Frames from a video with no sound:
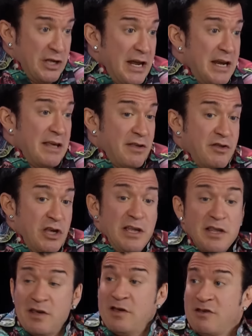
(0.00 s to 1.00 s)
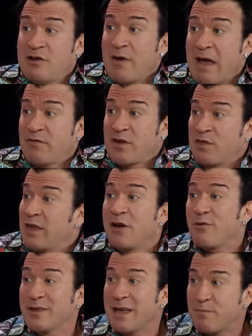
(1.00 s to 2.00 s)
genius. Geniuses don't have to
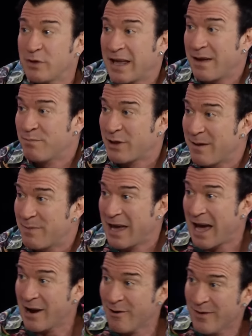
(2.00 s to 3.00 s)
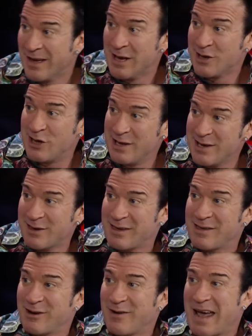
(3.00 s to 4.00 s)
think when they play, play piano.
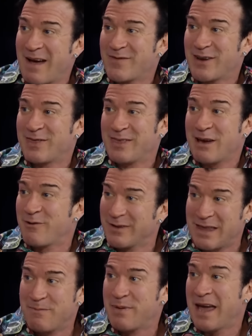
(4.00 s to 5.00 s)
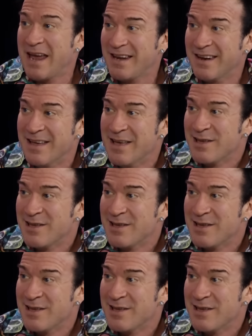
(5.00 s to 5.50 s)
Geniuses don't have to think when they paint.